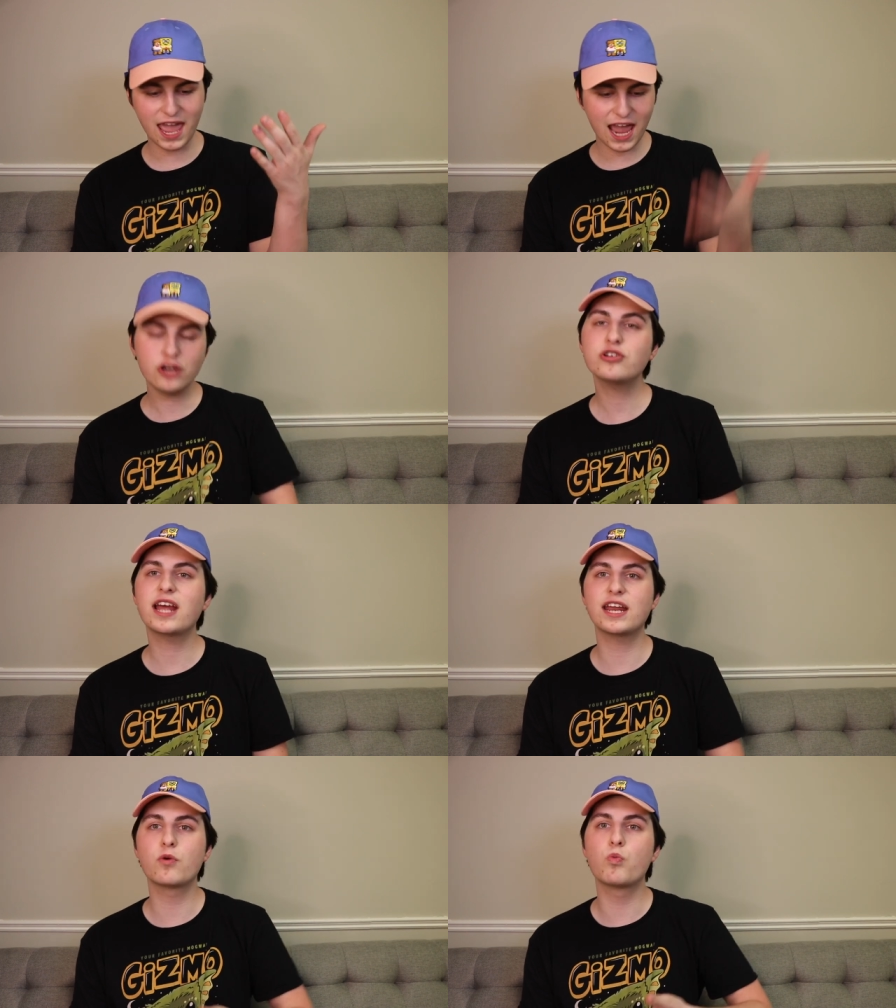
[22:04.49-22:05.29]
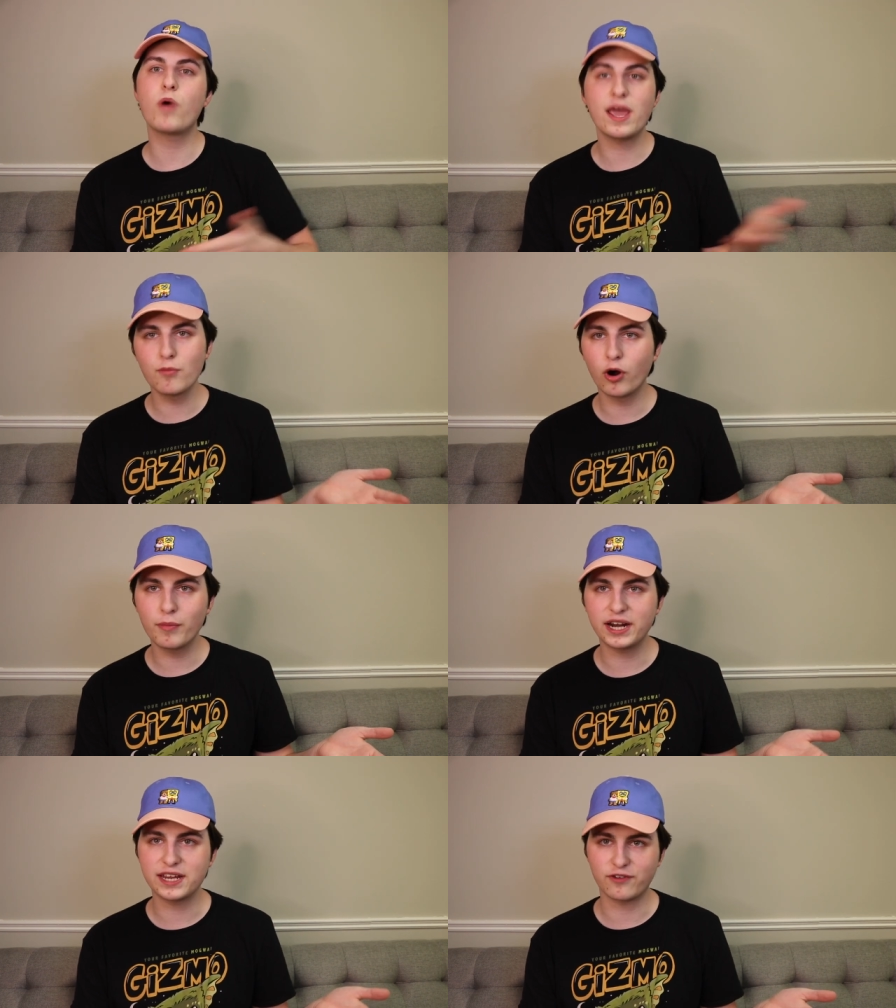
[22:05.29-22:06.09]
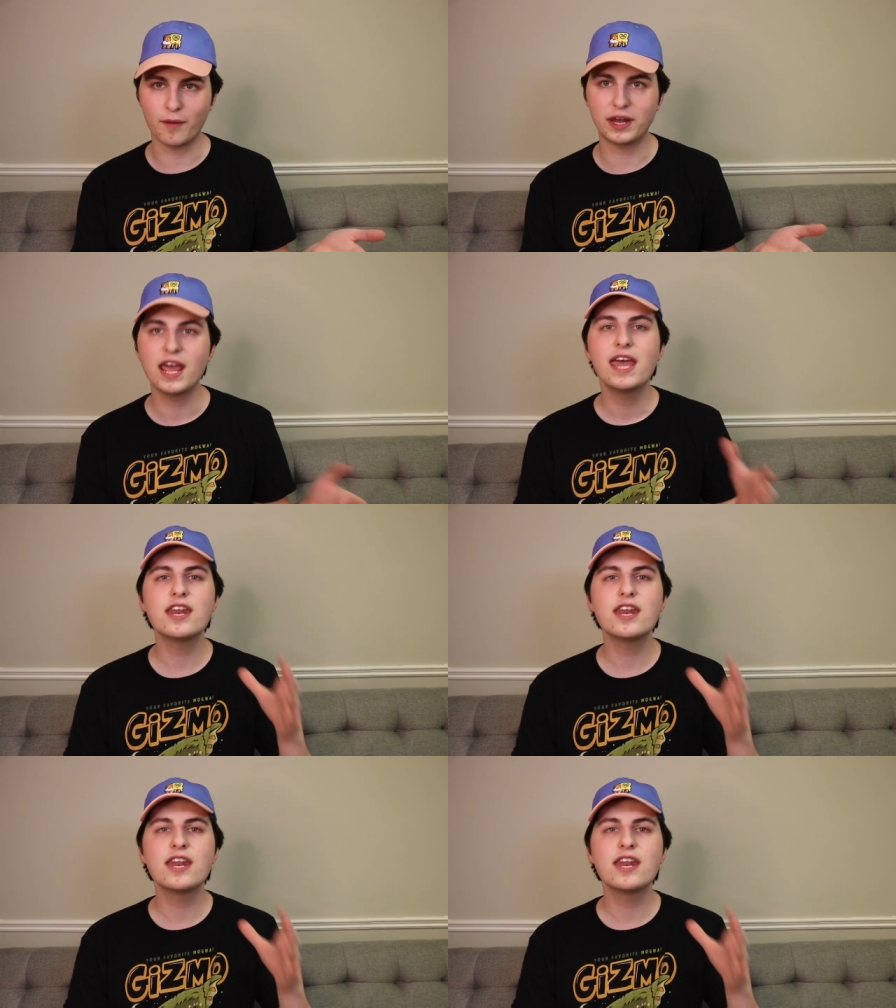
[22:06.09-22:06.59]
and you're getting way more money from it.